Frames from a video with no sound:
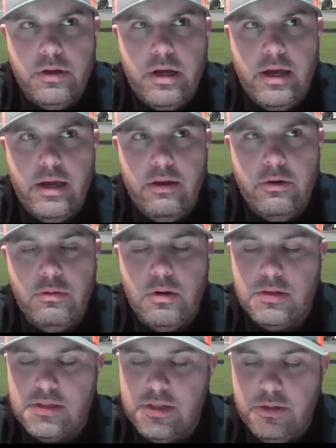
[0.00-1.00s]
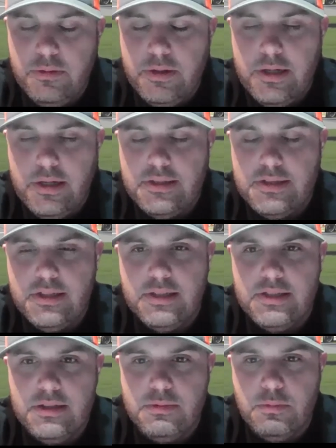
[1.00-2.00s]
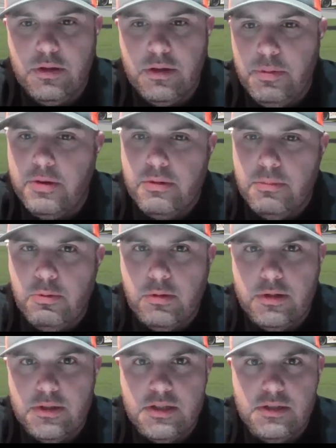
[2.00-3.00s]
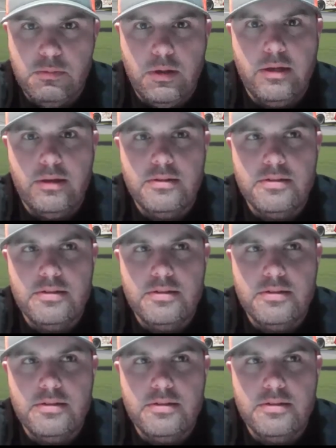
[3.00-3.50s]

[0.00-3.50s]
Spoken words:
who also assists as one of the pit reporters as well.